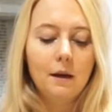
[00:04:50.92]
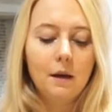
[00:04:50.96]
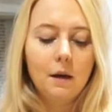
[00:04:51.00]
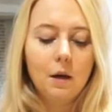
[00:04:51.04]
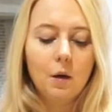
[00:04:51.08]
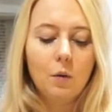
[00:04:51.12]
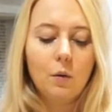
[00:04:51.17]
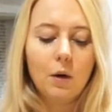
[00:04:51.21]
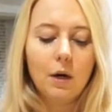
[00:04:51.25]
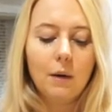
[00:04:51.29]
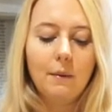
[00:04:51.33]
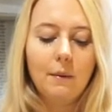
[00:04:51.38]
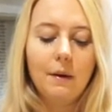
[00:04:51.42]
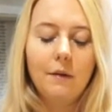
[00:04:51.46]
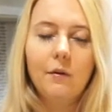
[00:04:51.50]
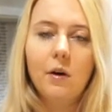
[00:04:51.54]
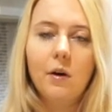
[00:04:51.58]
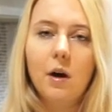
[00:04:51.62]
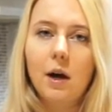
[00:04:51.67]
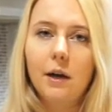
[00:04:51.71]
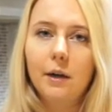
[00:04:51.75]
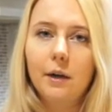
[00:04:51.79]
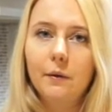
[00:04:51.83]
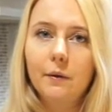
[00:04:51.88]
quite a bit of
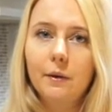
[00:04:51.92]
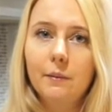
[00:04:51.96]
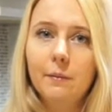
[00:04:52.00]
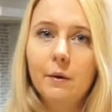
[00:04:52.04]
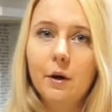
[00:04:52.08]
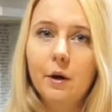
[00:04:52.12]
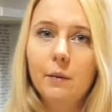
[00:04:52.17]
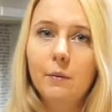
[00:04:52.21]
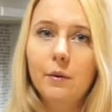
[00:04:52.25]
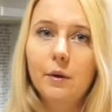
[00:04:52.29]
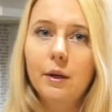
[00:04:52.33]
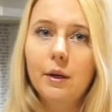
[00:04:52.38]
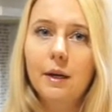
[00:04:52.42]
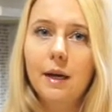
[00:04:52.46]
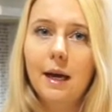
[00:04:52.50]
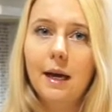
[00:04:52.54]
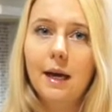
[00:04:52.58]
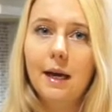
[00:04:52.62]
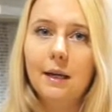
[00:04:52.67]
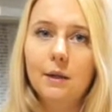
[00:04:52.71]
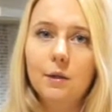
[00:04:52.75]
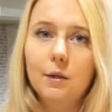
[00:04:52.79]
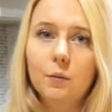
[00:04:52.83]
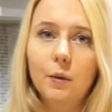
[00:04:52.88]
cardio at the moment
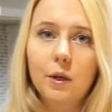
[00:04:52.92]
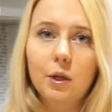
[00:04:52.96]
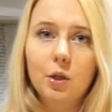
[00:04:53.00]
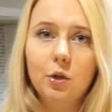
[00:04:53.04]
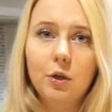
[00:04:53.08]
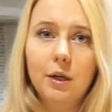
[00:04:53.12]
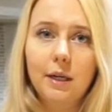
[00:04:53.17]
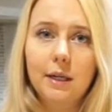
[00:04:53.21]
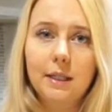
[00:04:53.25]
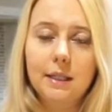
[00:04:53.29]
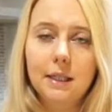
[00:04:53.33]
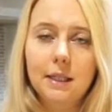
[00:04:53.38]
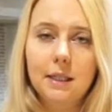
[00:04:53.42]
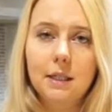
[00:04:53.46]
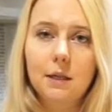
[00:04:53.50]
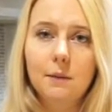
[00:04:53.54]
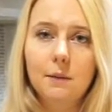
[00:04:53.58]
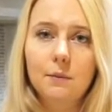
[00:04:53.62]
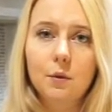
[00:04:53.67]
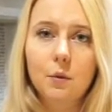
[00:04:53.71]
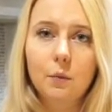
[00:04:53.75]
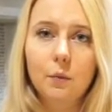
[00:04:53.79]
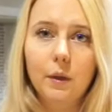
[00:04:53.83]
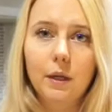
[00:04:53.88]
and weight training 6
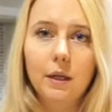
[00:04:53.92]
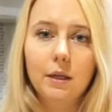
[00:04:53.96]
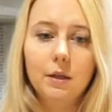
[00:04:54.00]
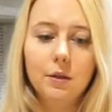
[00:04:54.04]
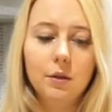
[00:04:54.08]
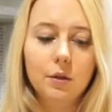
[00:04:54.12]
times a week,